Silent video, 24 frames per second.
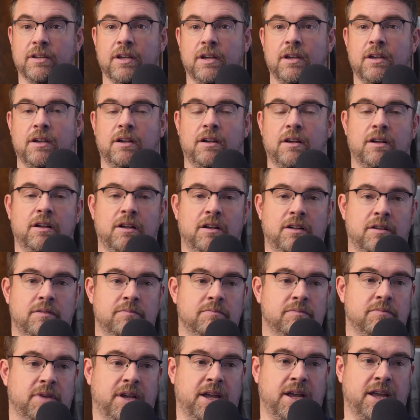
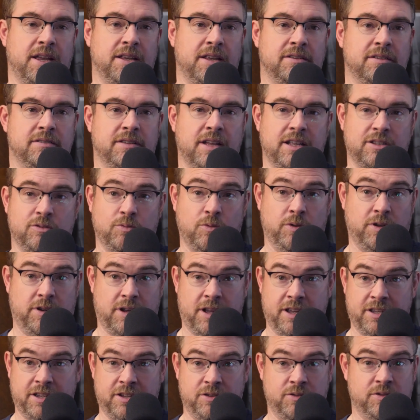and that's what
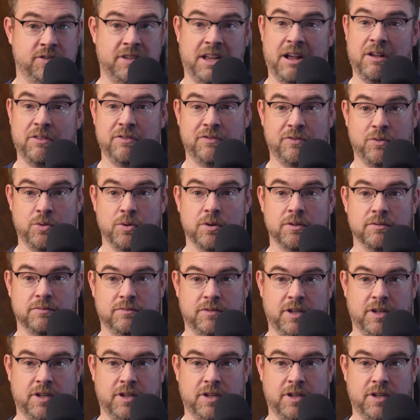I use South for.